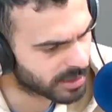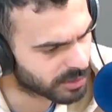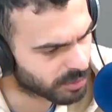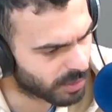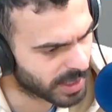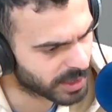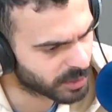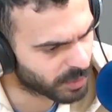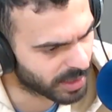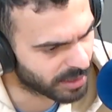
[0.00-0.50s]
in
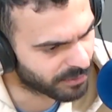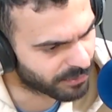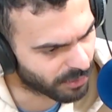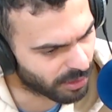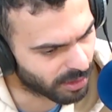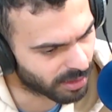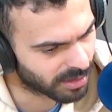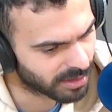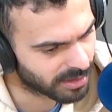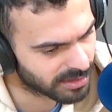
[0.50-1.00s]

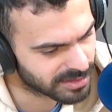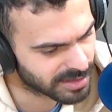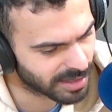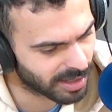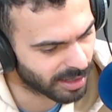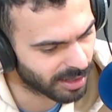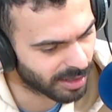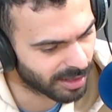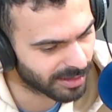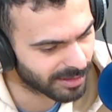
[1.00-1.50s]
2024.
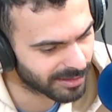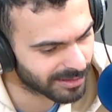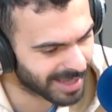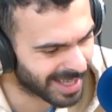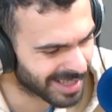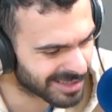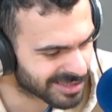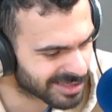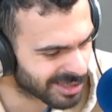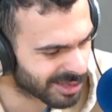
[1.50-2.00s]
So
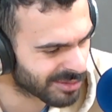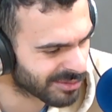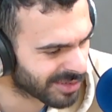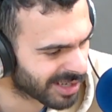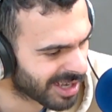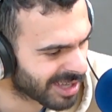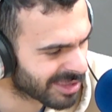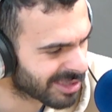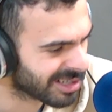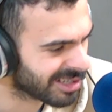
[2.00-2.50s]
that's sort of
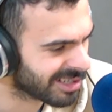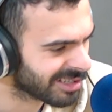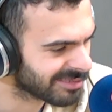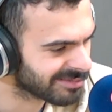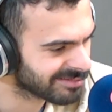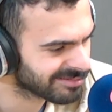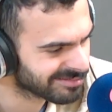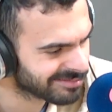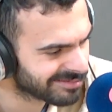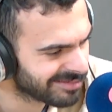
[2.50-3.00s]
another
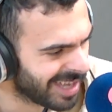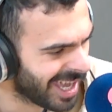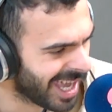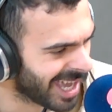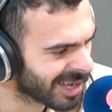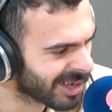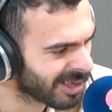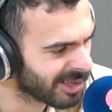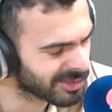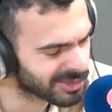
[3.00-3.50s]

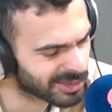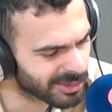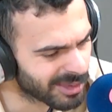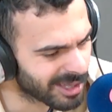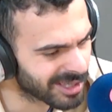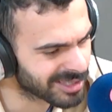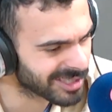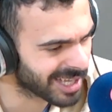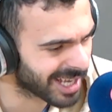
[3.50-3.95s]
angle to this.